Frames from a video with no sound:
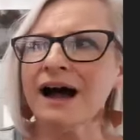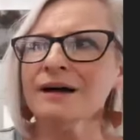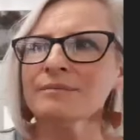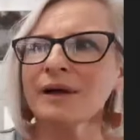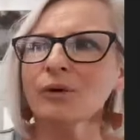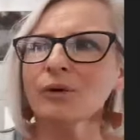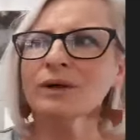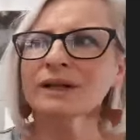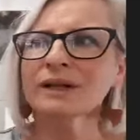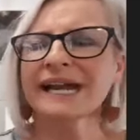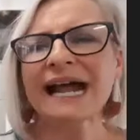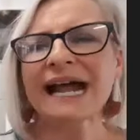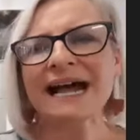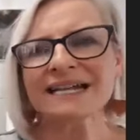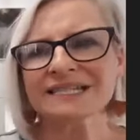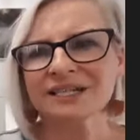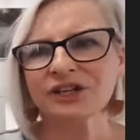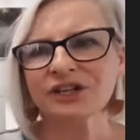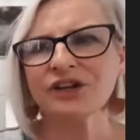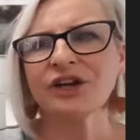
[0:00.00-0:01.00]
Well, it has
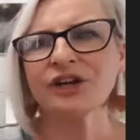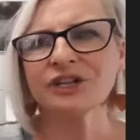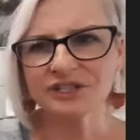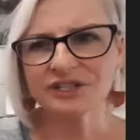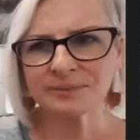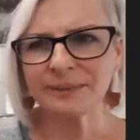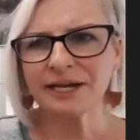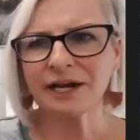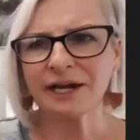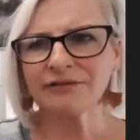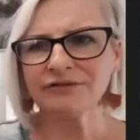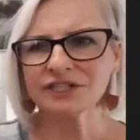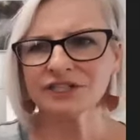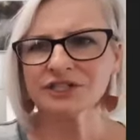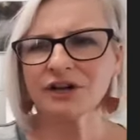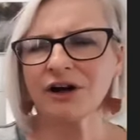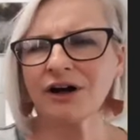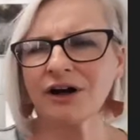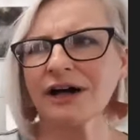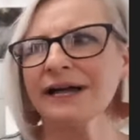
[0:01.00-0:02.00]
occurred to me over
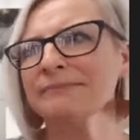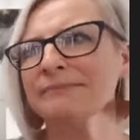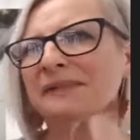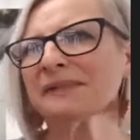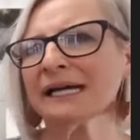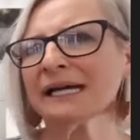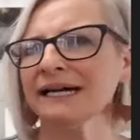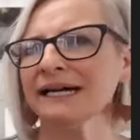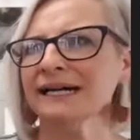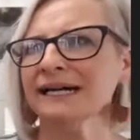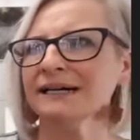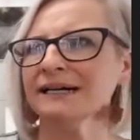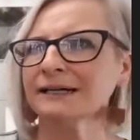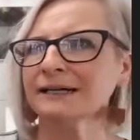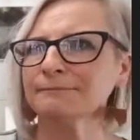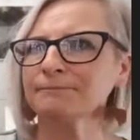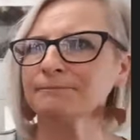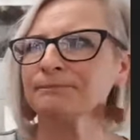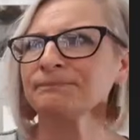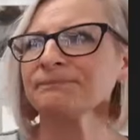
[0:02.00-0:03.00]
time.
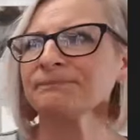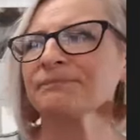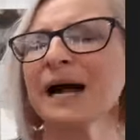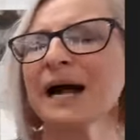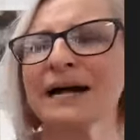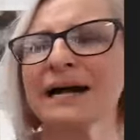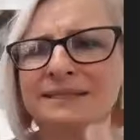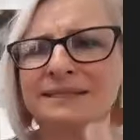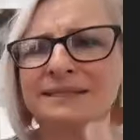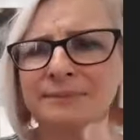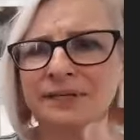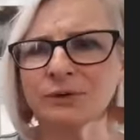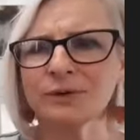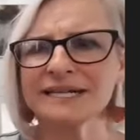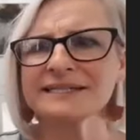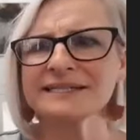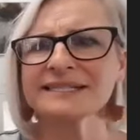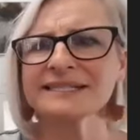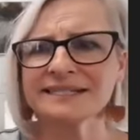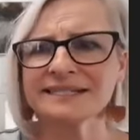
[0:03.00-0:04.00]
My husband
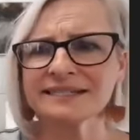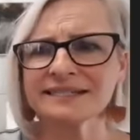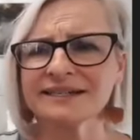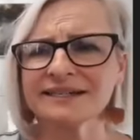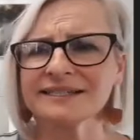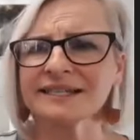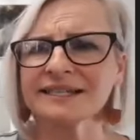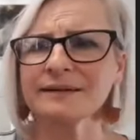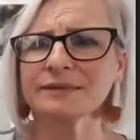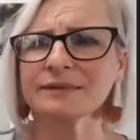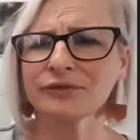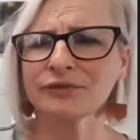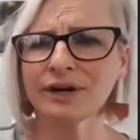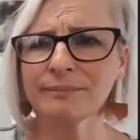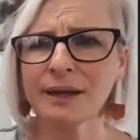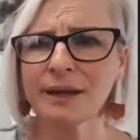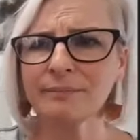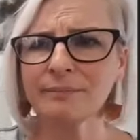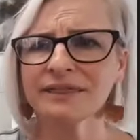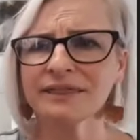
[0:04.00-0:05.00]
always says that I seem to
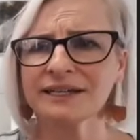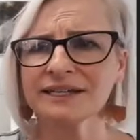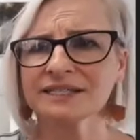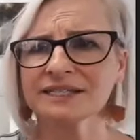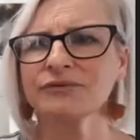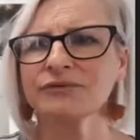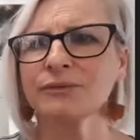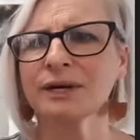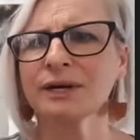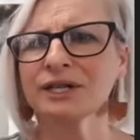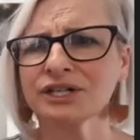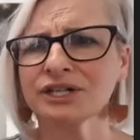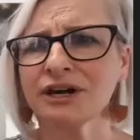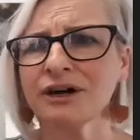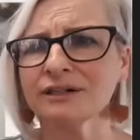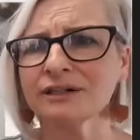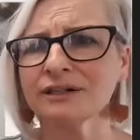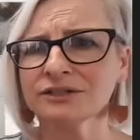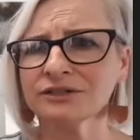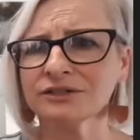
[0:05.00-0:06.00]
remember things from my
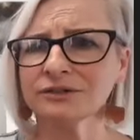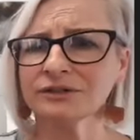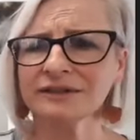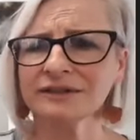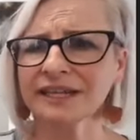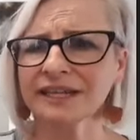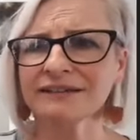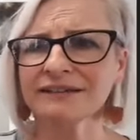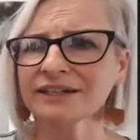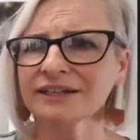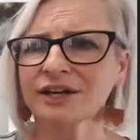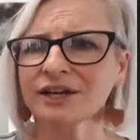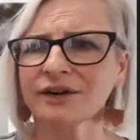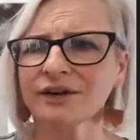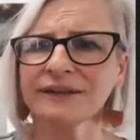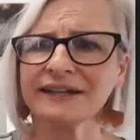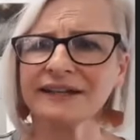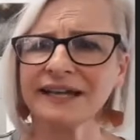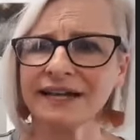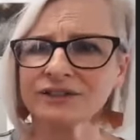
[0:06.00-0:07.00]
childhood that,
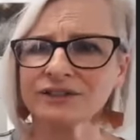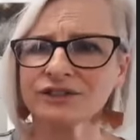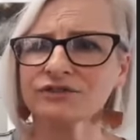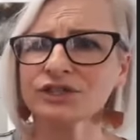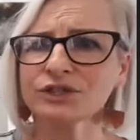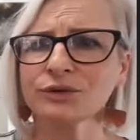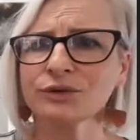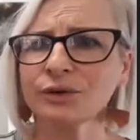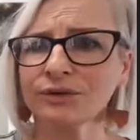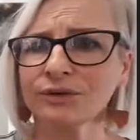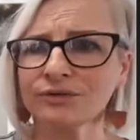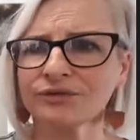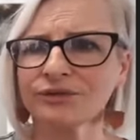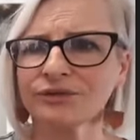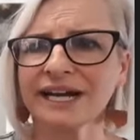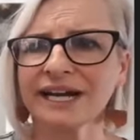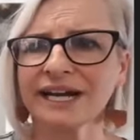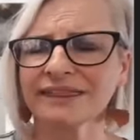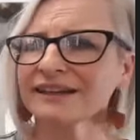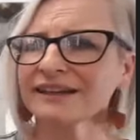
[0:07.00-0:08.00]
at the age of 2 or
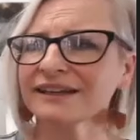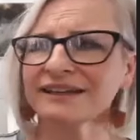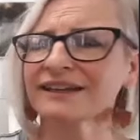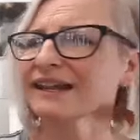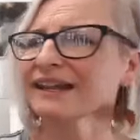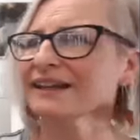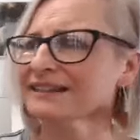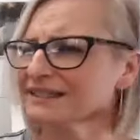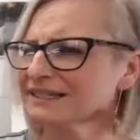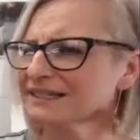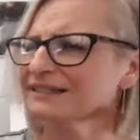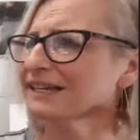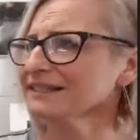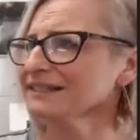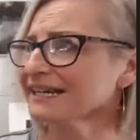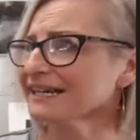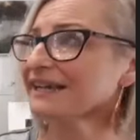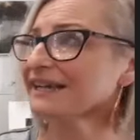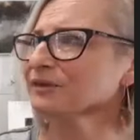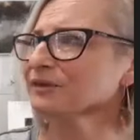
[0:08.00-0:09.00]
3 that he's
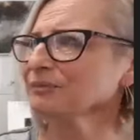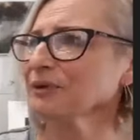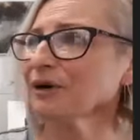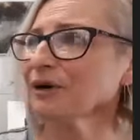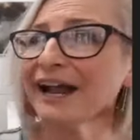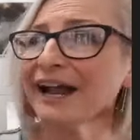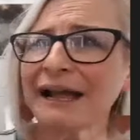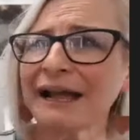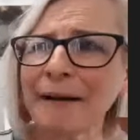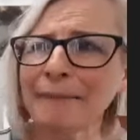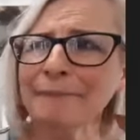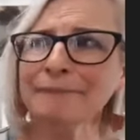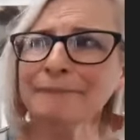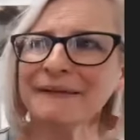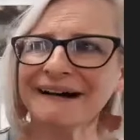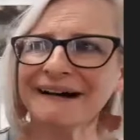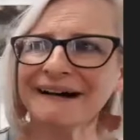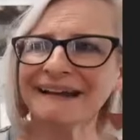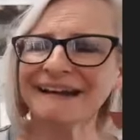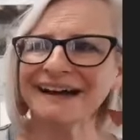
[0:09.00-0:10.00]
astounded by.
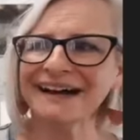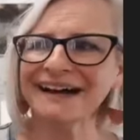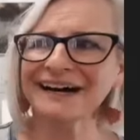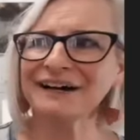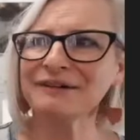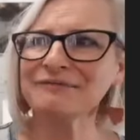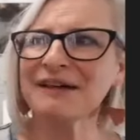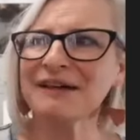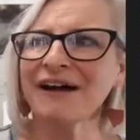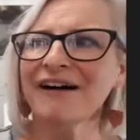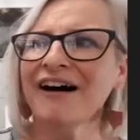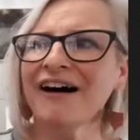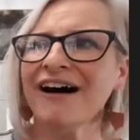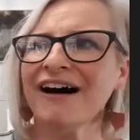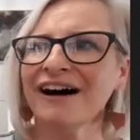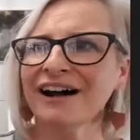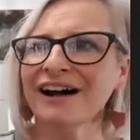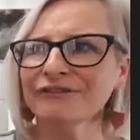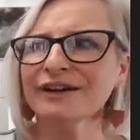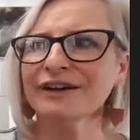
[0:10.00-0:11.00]
But
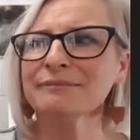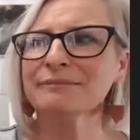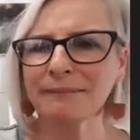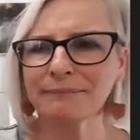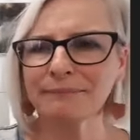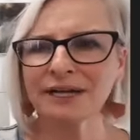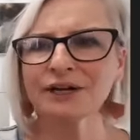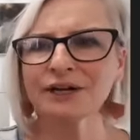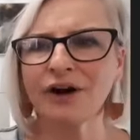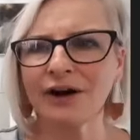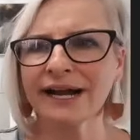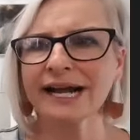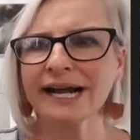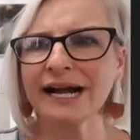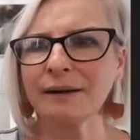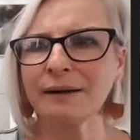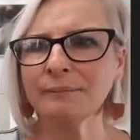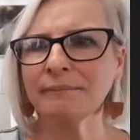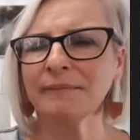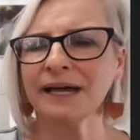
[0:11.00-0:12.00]
I remember growing
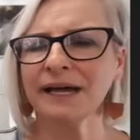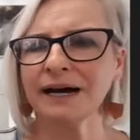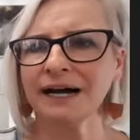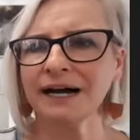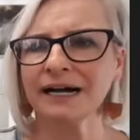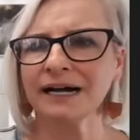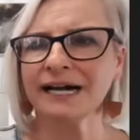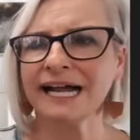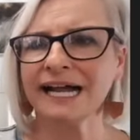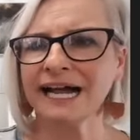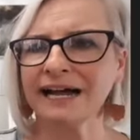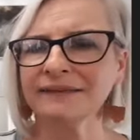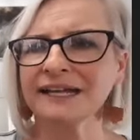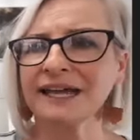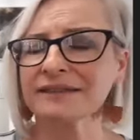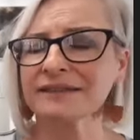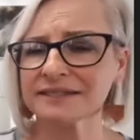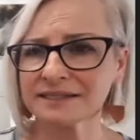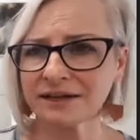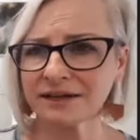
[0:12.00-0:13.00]
up out the
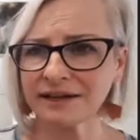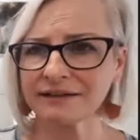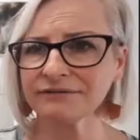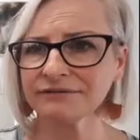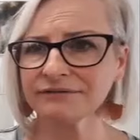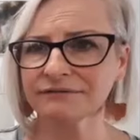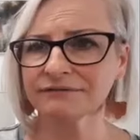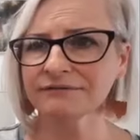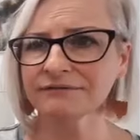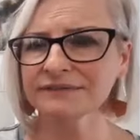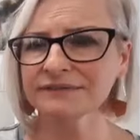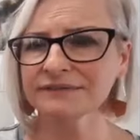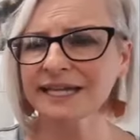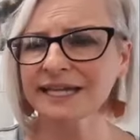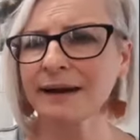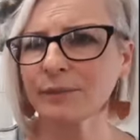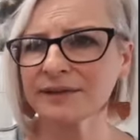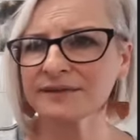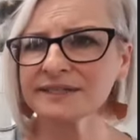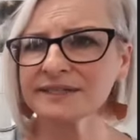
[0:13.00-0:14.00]
other side of
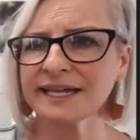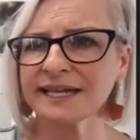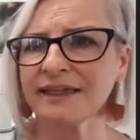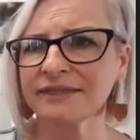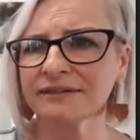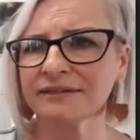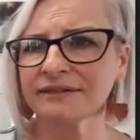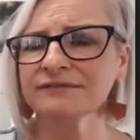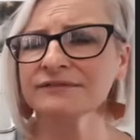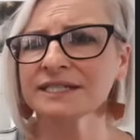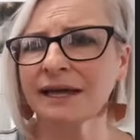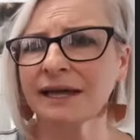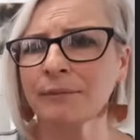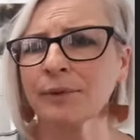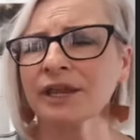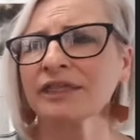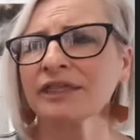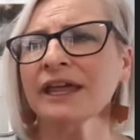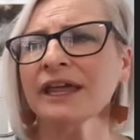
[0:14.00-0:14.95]
Tamworth, south of Tamworth,